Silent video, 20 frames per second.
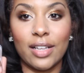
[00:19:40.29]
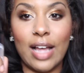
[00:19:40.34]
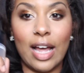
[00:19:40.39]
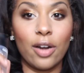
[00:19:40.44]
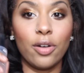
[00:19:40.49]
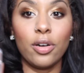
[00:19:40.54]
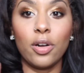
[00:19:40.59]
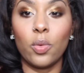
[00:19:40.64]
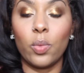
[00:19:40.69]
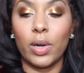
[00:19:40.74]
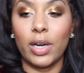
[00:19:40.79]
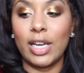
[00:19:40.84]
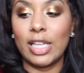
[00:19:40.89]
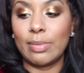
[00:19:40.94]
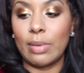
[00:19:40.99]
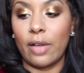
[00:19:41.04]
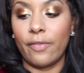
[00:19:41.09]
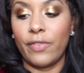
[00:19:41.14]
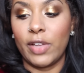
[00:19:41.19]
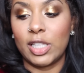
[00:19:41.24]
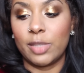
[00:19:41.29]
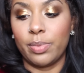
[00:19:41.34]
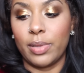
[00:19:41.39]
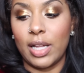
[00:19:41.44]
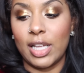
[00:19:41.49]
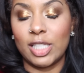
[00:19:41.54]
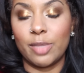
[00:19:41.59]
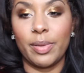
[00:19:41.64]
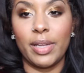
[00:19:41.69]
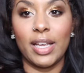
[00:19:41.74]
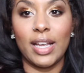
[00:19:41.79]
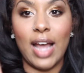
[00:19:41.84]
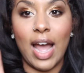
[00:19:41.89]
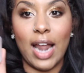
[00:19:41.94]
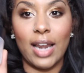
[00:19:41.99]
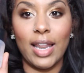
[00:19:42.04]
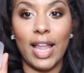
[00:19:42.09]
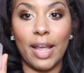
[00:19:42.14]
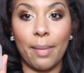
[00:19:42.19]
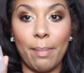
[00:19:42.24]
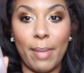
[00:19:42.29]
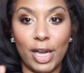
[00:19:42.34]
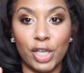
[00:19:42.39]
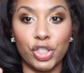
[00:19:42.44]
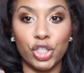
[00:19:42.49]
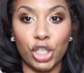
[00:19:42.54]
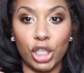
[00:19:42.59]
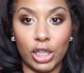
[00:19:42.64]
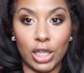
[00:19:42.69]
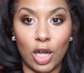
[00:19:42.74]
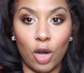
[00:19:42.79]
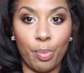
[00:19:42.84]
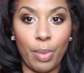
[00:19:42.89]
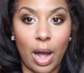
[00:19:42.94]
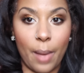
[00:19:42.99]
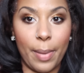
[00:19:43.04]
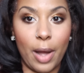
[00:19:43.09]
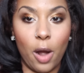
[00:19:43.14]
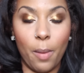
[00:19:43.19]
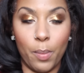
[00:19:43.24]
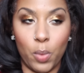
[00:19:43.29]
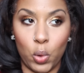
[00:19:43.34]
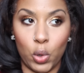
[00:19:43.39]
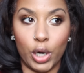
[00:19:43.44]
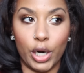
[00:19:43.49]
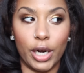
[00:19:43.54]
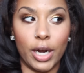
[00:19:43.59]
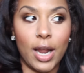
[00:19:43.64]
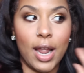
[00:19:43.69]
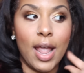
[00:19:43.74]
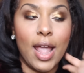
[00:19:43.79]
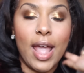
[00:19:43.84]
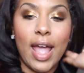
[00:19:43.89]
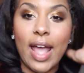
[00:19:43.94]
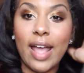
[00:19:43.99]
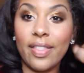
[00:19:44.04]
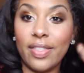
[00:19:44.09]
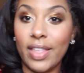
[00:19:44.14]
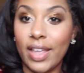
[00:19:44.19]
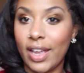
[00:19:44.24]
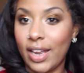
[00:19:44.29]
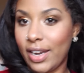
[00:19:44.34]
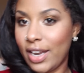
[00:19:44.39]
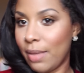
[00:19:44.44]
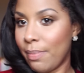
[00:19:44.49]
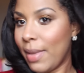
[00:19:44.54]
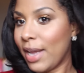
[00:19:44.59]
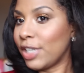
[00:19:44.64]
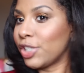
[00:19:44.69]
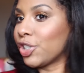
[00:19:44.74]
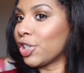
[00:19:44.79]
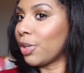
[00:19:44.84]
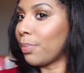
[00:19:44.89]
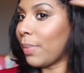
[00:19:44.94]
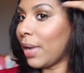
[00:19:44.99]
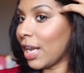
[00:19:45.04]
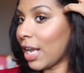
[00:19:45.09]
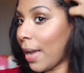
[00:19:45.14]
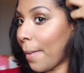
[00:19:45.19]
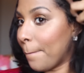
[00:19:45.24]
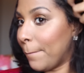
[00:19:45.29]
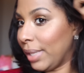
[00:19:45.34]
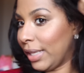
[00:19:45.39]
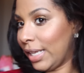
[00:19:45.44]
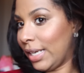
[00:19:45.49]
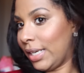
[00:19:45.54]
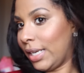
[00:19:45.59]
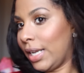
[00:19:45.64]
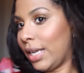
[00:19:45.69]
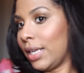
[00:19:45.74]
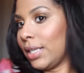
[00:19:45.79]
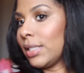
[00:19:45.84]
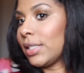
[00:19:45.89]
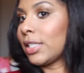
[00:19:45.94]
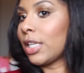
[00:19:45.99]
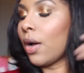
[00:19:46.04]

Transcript: I don't know what it is on Fix Plus, but it kind of like makes your glow pop out more and then it makes your makeup blend in.